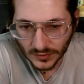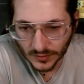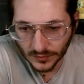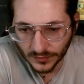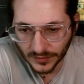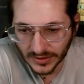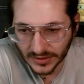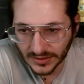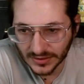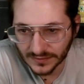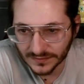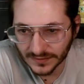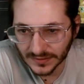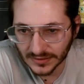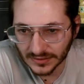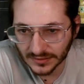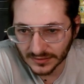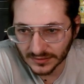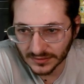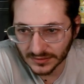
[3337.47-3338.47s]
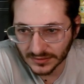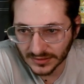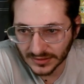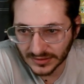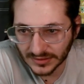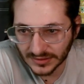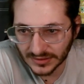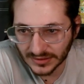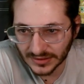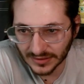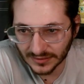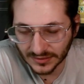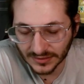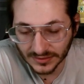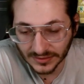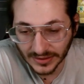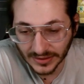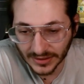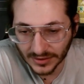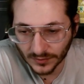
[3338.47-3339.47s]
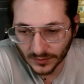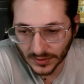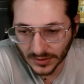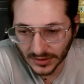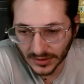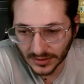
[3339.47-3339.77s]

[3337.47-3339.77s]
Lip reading: We can even kill a Llanowar